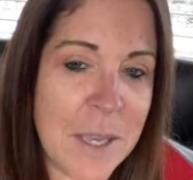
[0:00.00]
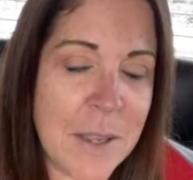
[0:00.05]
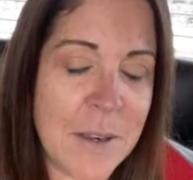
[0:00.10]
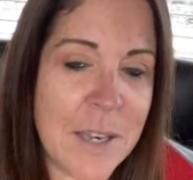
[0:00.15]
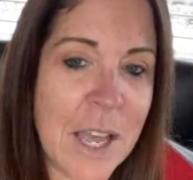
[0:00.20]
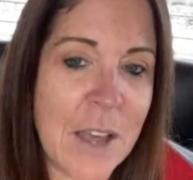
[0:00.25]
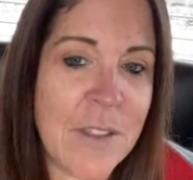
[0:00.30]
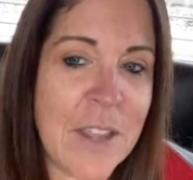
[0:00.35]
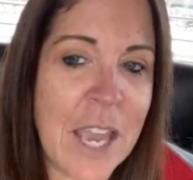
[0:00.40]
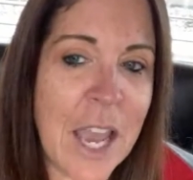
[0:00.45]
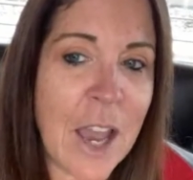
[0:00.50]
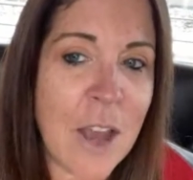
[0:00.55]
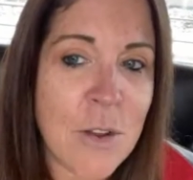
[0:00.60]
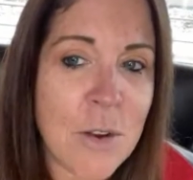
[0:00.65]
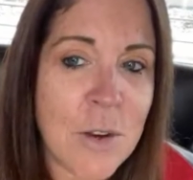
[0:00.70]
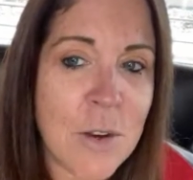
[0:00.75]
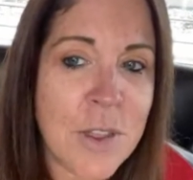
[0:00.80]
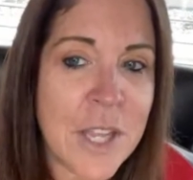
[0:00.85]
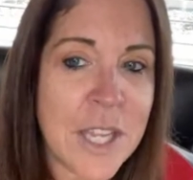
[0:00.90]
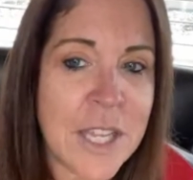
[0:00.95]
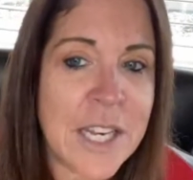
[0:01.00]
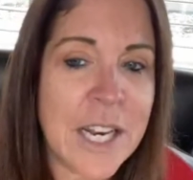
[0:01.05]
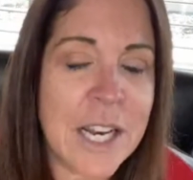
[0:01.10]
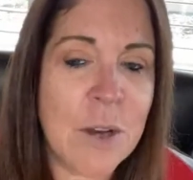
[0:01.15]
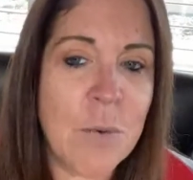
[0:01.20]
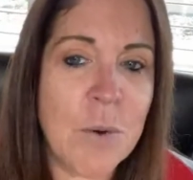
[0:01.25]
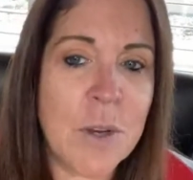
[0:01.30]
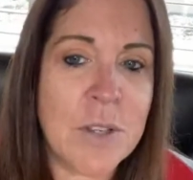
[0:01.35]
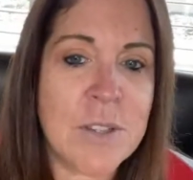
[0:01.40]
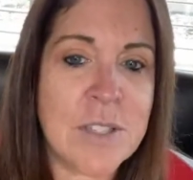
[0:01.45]
Now, the other thing that I
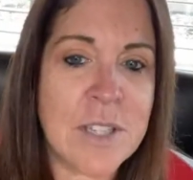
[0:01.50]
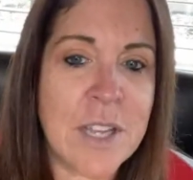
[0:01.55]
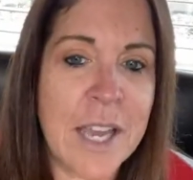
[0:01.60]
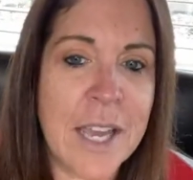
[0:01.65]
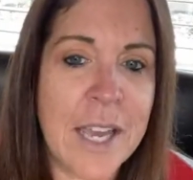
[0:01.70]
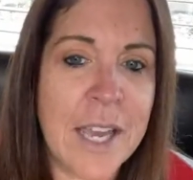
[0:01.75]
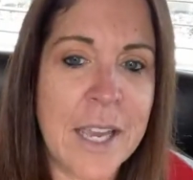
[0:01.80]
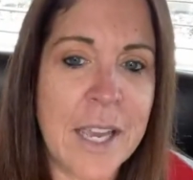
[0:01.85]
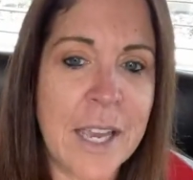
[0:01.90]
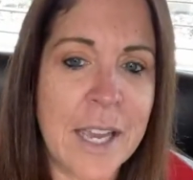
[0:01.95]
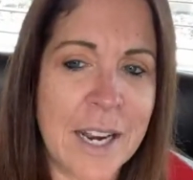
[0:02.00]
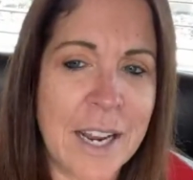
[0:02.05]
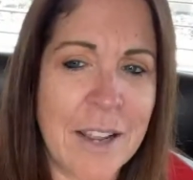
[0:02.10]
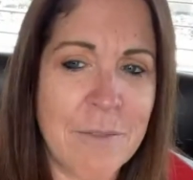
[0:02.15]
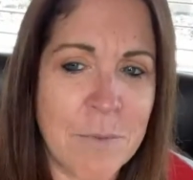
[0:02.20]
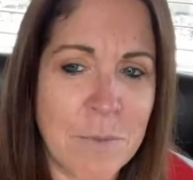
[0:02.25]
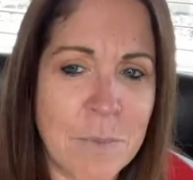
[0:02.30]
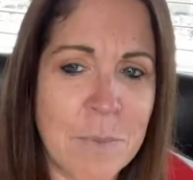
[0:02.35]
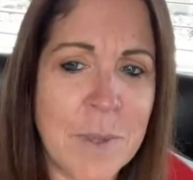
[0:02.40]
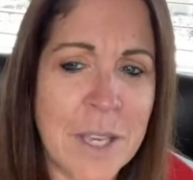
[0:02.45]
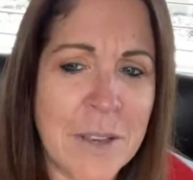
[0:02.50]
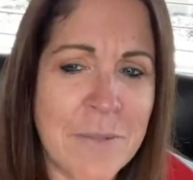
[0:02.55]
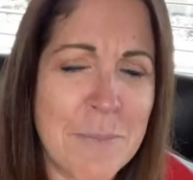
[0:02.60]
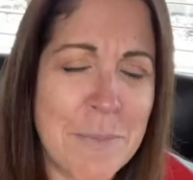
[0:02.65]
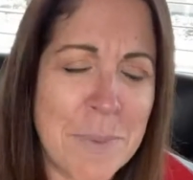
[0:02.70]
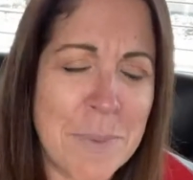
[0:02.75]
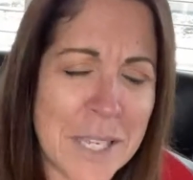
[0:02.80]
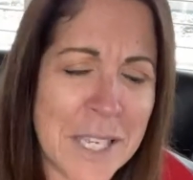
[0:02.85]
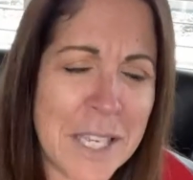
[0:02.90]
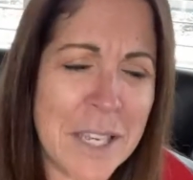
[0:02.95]
will say, and I've
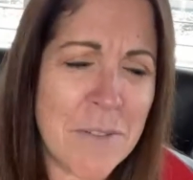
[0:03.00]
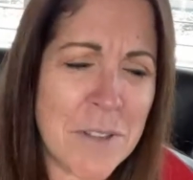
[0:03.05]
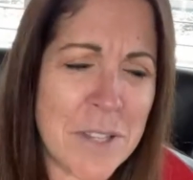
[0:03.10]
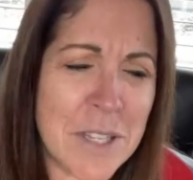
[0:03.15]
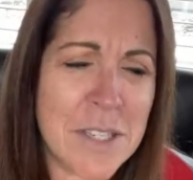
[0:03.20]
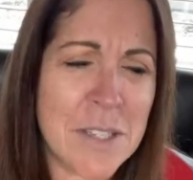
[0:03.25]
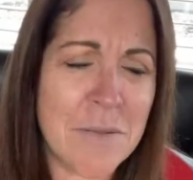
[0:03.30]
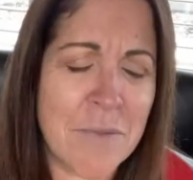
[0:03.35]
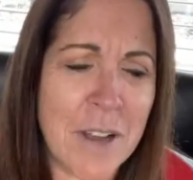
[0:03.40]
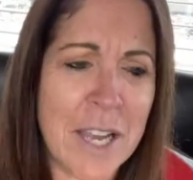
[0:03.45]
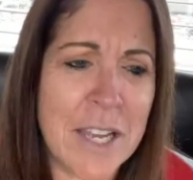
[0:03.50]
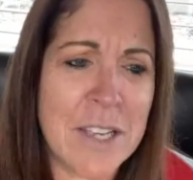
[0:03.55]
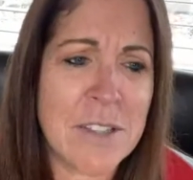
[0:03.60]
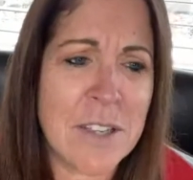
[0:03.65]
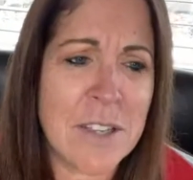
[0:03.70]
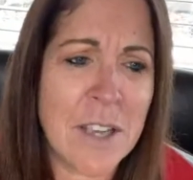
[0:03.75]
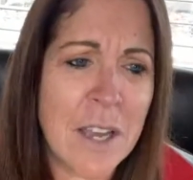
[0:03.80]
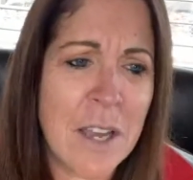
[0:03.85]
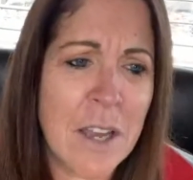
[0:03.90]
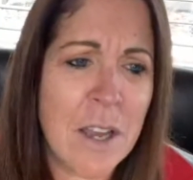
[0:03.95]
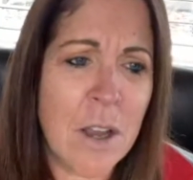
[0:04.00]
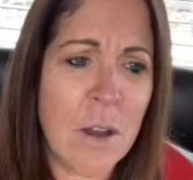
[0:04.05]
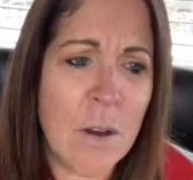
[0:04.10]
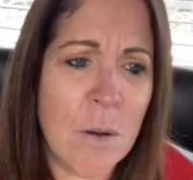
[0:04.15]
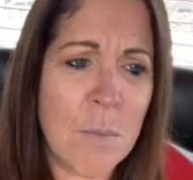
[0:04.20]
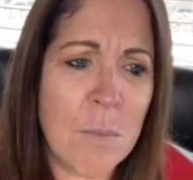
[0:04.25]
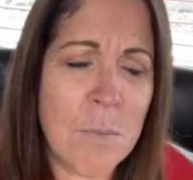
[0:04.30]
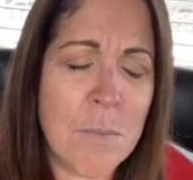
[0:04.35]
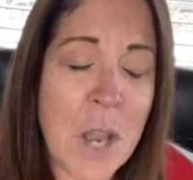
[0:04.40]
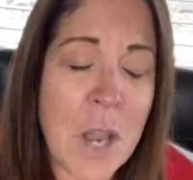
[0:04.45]
been given this advice
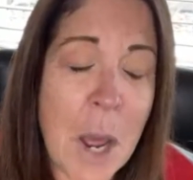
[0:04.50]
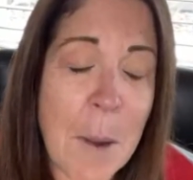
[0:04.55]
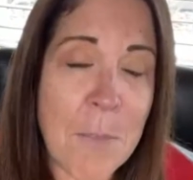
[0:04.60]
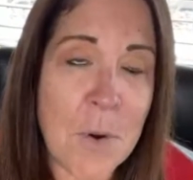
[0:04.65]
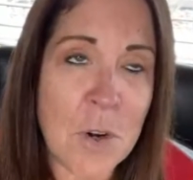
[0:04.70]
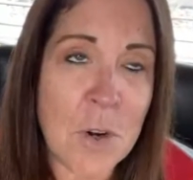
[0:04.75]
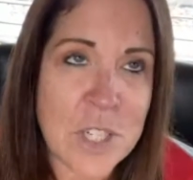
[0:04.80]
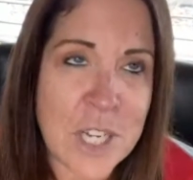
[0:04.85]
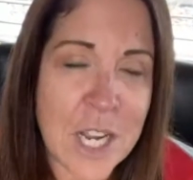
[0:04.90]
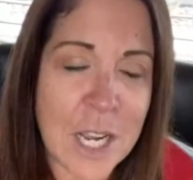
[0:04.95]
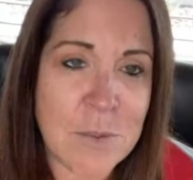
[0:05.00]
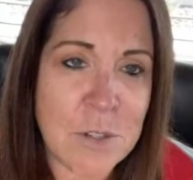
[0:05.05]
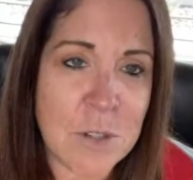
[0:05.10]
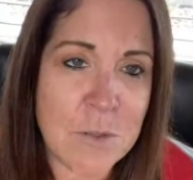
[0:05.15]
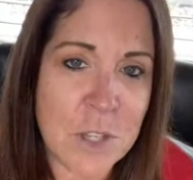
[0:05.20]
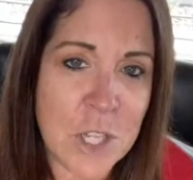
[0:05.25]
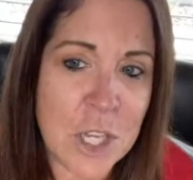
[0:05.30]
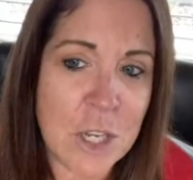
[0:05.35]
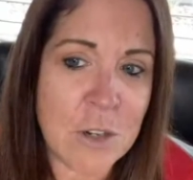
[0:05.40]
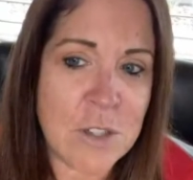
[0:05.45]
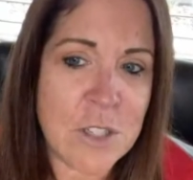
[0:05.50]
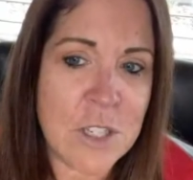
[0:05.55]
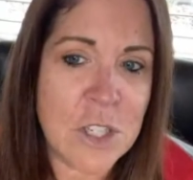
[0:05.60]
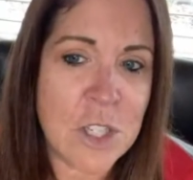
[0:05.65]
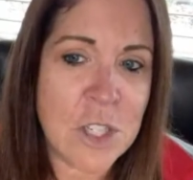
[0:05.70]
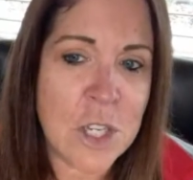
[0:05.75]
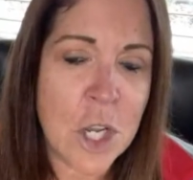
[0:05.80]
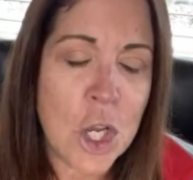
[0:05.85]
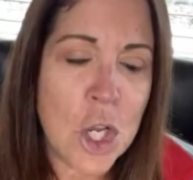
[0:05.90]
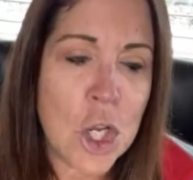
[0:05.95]
a number of times over the years,
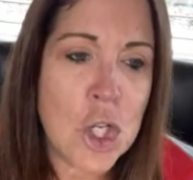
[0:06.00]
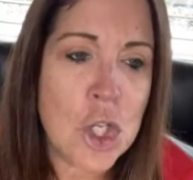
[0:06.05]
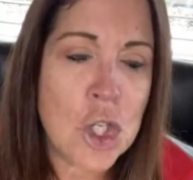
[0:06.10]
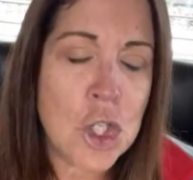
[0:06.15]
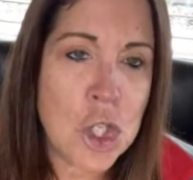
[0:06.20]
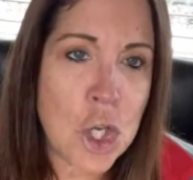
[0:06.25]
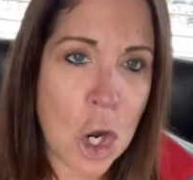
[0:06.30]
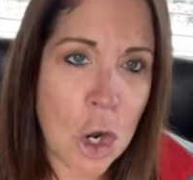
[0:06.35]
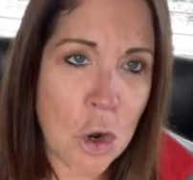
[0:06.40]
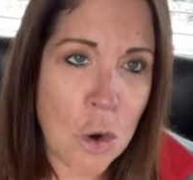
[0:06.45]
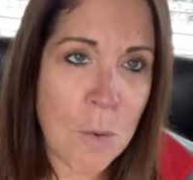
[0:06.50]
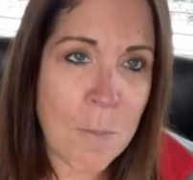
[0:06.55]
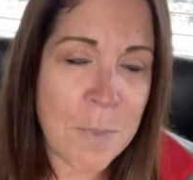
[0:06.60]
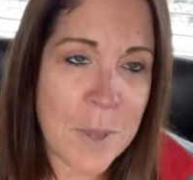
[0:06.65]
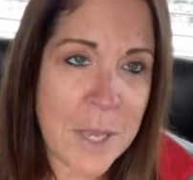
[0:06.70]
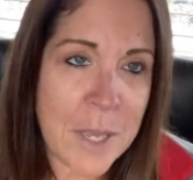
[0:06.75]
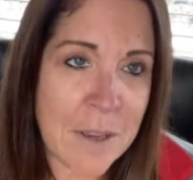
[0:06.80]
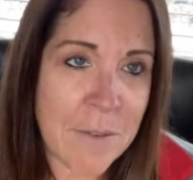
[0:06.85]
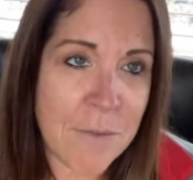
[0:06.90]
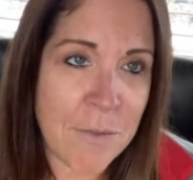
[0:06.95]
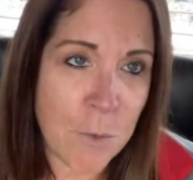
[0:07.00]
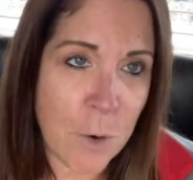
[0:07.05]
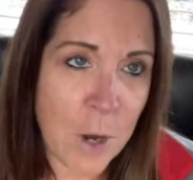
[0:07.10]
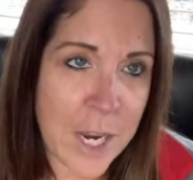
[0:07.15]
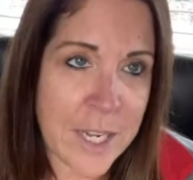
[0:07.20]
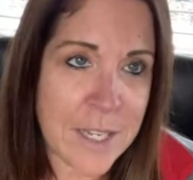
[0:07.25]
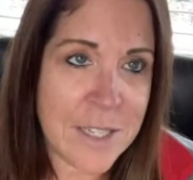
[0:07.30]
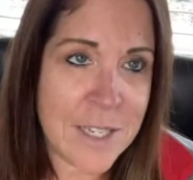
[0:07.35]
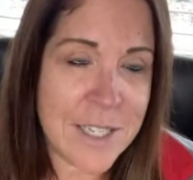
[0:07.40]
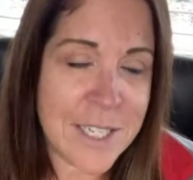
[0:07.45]
is don't be
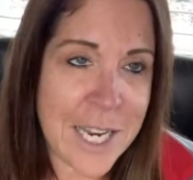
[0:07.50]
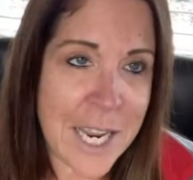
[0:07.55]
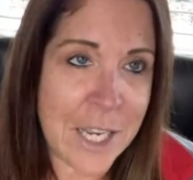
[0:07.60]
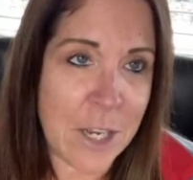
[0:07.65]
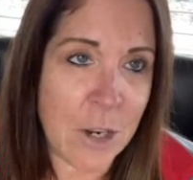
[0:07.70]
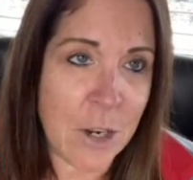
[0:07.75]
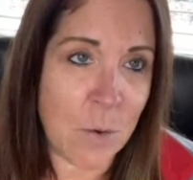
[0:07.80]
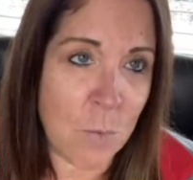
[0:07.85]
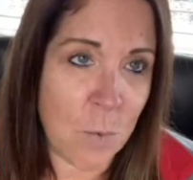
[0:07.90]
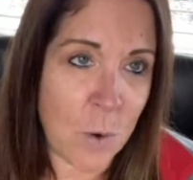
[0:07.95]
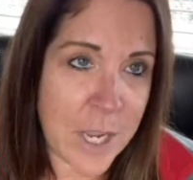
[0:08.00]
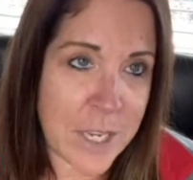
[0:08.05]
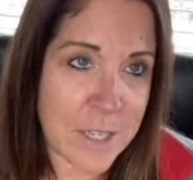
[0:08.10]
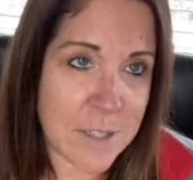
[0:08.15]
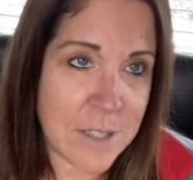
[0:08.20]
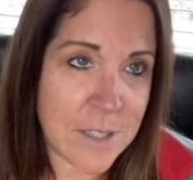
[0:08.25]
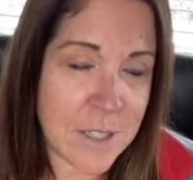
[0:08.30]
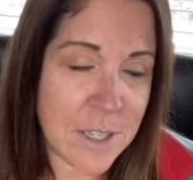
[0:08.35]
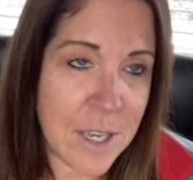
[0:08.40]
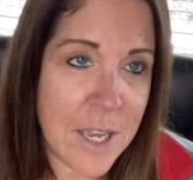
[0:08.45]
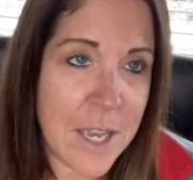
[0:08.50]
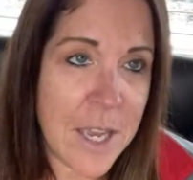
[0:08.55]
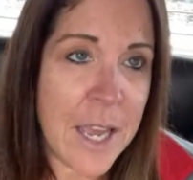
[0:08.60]
afraid to take a risk.